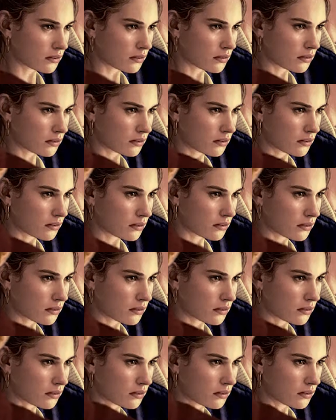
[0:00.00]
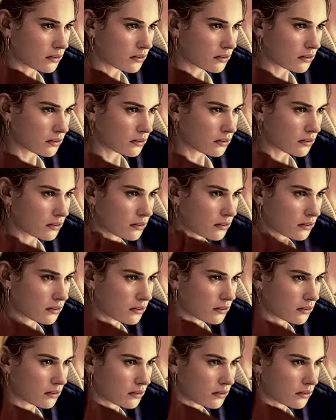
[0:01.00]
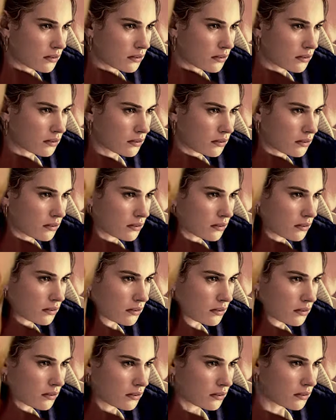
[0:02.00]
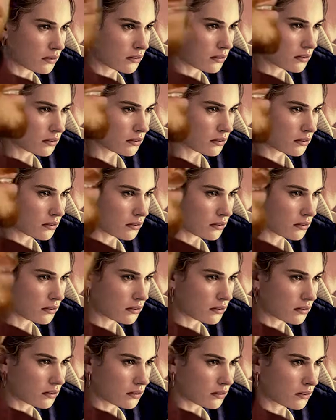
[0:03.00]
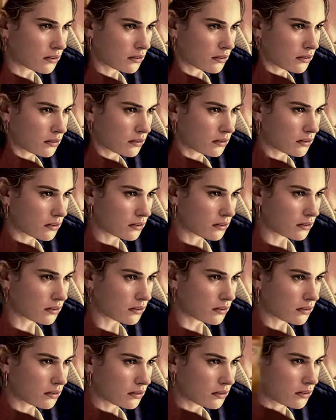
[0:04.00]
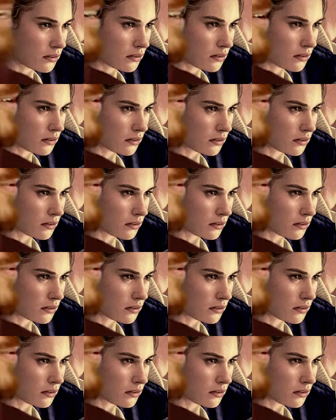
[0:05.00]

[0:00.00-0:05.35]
No words are spoken by the person on screen.